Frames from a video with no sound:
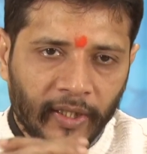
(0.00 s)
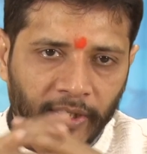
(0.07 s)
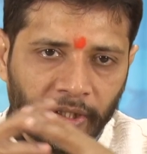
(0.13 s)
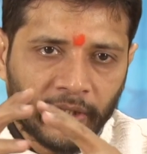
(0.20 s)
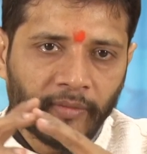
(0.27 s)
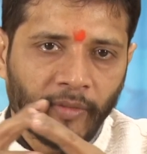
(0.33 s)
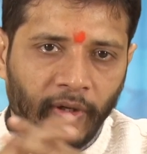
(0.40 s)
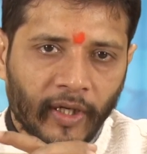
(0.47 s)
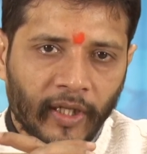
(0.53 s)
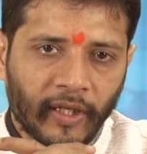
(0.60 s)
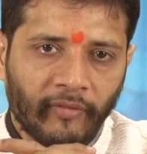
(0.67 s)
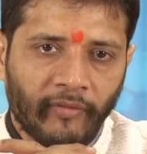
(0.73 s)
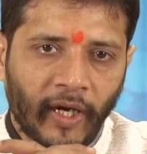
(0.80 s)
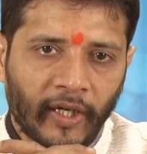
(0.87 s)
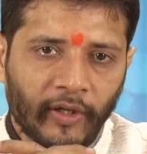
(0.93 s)
In this
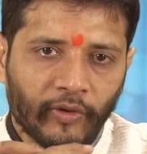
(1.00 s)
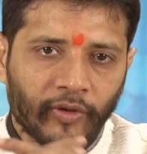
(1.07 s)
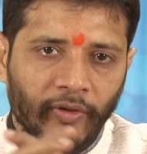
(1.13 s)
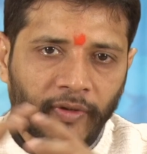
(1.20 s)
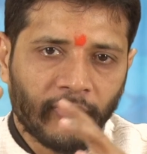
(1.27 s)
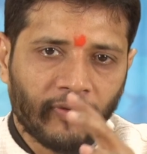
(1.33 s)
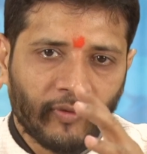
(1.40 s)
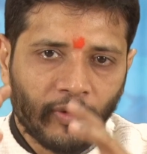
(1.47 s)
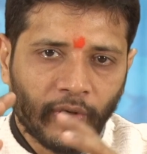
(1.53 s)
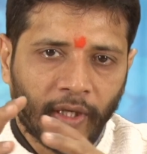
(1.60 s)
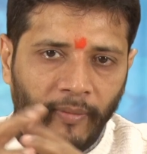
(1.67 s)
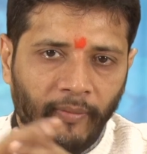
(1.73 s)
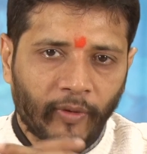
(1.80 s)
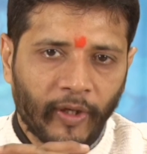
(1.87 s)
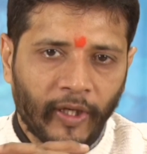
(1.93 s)
model, the values of the
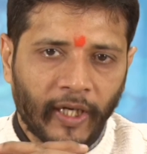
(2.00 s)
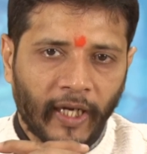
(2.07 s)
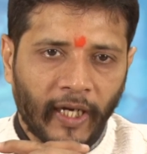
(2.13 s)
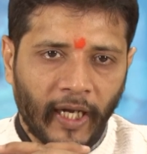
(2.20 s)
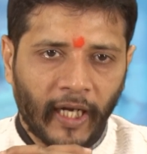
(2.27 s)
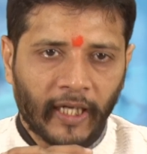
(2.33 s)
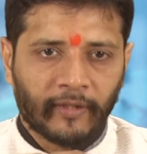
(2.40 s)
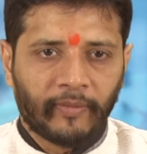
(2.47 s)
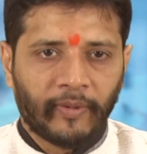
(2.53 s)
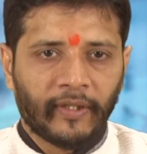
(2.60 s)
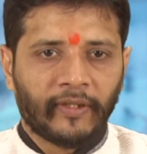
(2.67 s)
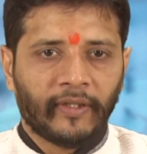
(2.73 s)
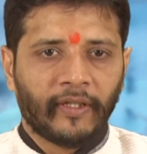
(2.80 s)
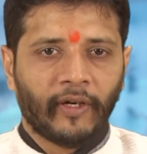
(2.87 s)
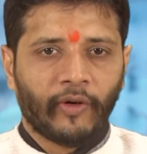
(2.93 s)
four components are
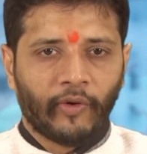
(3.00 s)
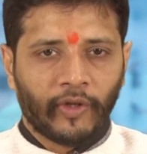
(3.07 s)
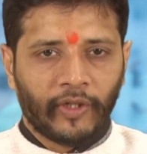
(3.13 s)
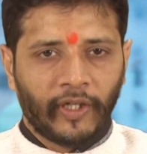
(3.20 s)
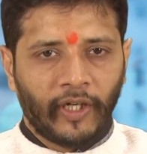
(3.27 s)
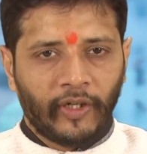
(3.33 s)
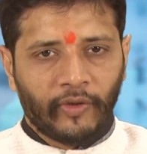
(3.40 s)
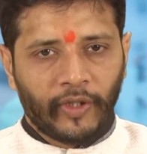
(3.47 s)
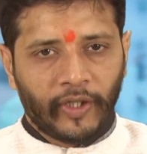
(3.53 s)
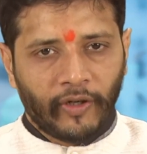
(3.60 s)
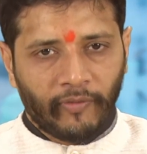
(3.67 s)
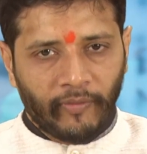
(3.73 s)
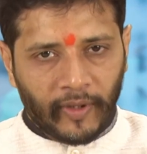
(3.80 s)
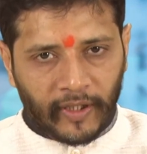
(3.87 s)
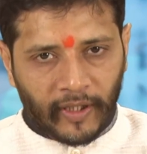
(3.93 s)
expressed in the original
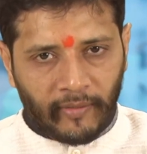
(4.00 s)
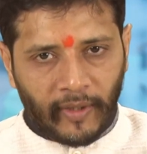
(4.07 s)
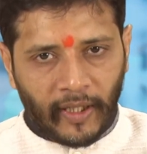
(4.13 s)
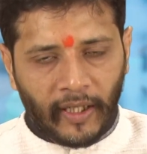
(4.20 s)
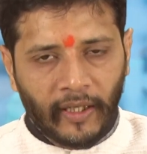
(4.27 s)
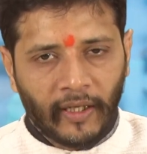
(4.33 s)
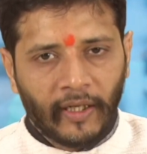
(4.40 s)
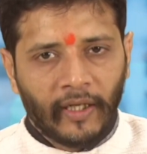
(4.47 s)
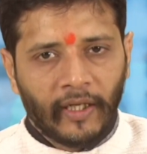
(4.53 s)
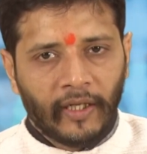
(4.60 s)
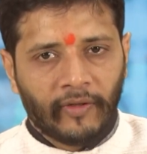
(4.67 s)
unit of measurement.